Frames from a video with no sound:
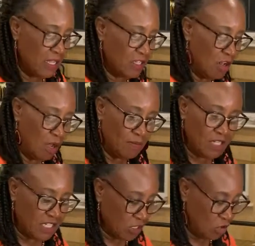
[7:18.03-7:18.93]
So I'm
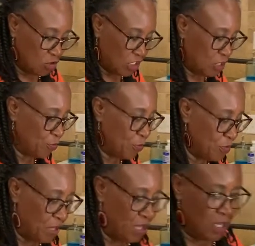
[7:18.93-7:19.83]
just going to
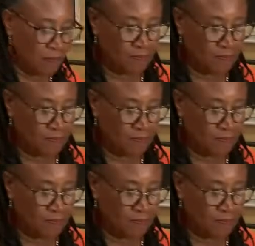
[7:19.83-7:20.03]
spray